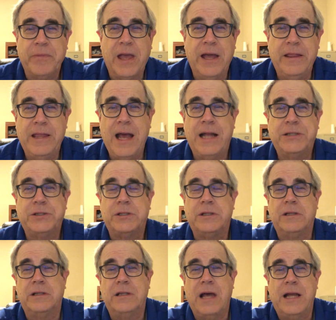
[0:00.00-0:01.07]
And that's
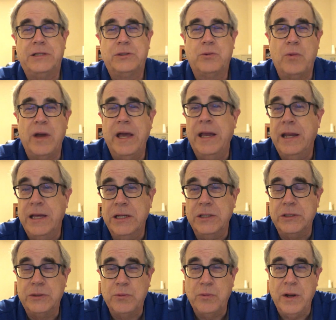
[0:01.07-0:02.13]
the way it
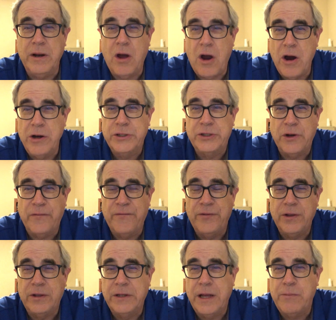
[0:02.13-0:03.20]
is. When hearts are
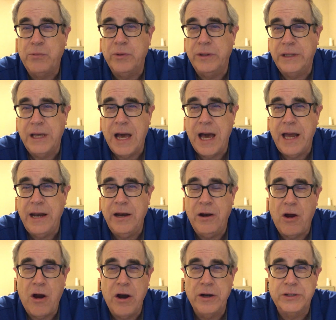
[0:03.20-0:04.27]
filled up with God and
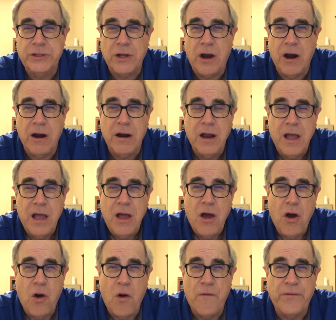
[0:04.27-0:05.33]
hearts are
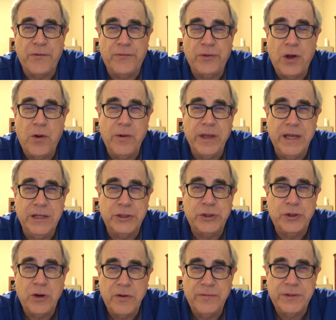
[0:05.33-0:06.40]
overflowing in
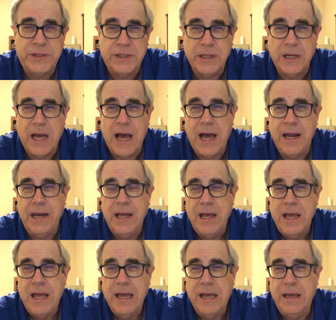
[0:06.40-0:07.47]
service to God,
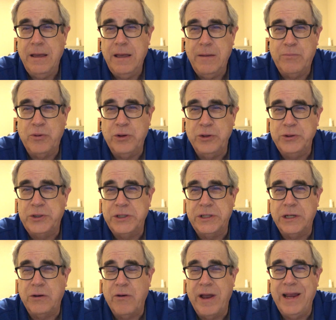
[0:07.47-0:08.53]
it produces
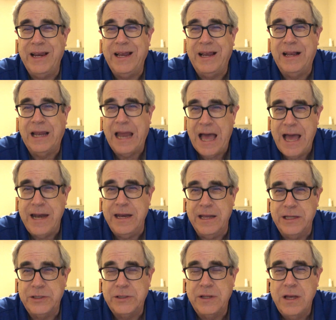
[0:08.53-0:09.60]
a great
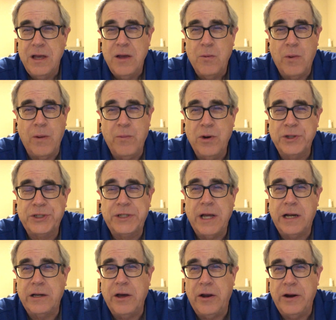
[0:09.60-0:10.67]
gladness. When we're
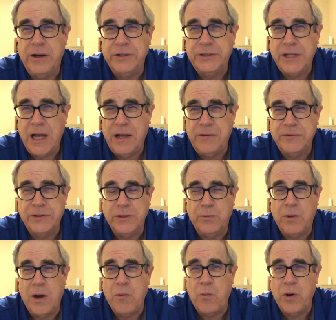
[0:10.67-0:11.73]
stuck on ourselves and
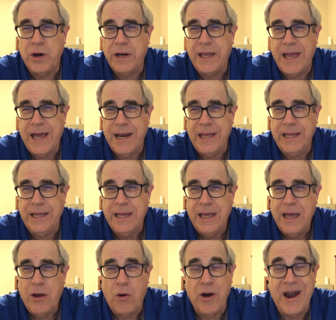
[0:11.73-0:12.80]
what we're getting
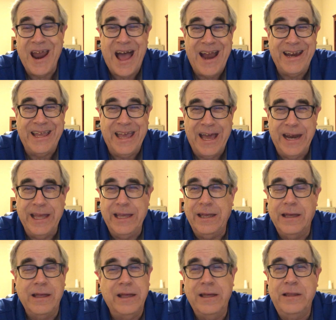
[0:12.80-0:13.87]
or not
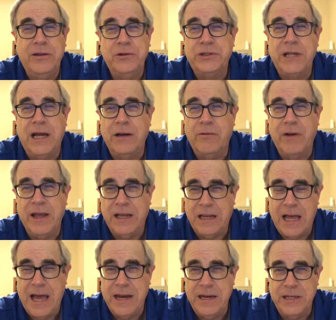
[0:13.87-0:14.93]
getting, there's not great
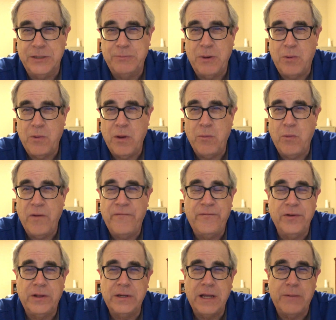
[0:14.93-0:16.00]
gladness. But when we're
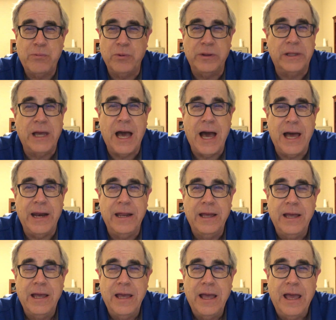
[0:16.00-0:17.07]
filled up with God
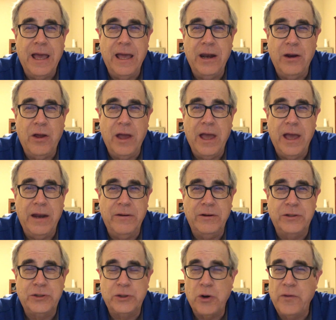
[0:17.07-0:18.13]

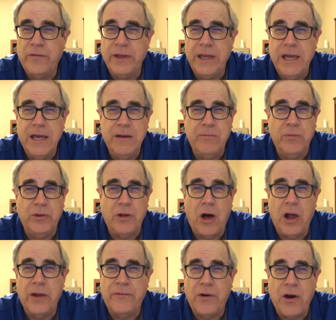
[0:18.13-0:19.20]
and serving Him with
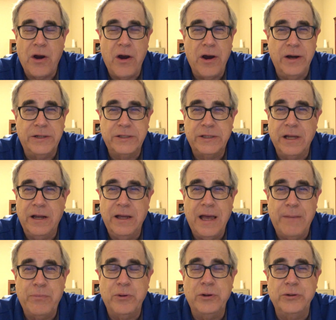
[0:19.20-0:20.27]
all of our hearts,
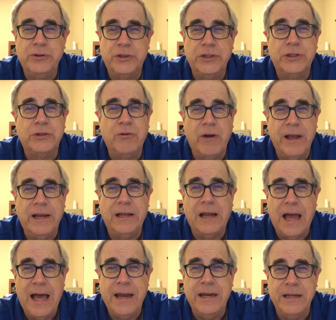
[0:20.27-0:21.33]
that produces great
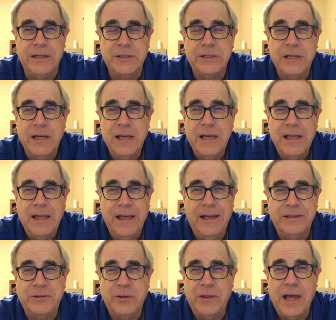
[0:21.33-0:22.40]
gladness.
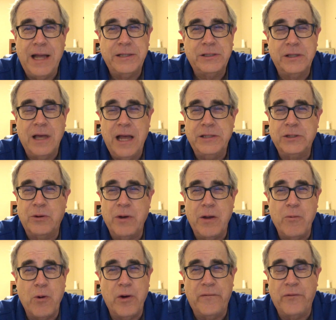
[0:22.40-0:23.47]
And so that's a great
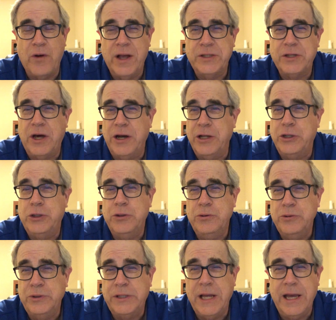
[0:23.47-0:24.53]
word for us on a
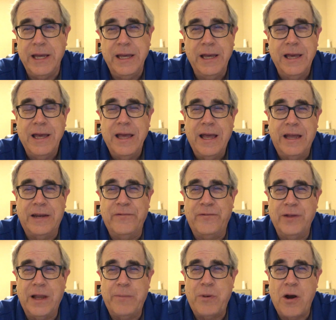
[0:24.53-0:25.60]
Tuesday, to
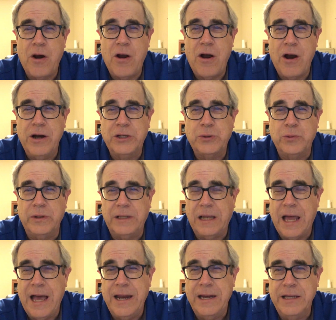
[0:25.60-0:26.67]
fill up our hearts with
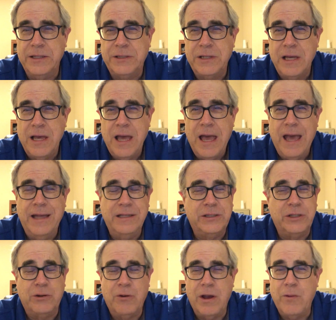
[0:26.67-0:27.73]
gladness. And
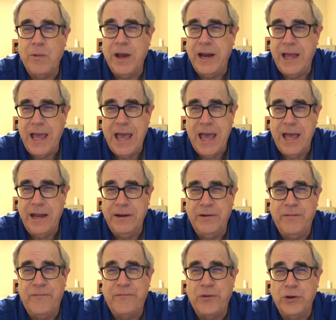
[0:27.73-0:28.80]
it's a great way to end
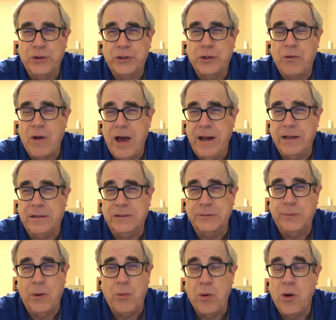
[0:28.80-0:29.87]
First Chronicles.
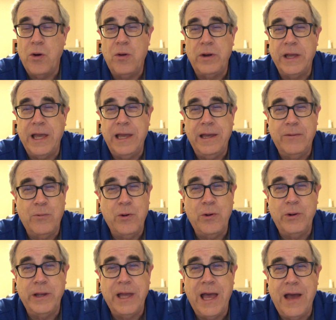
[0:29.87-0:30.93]
But we're
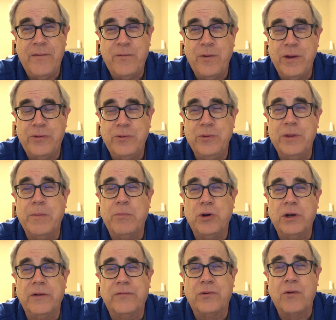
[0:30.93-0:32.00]
only halfway through the
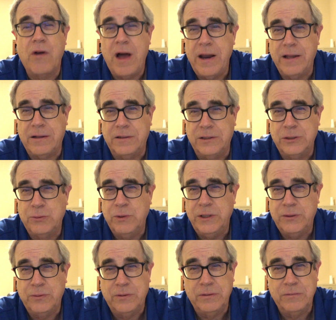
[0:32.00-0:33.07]
book of Chronicles, which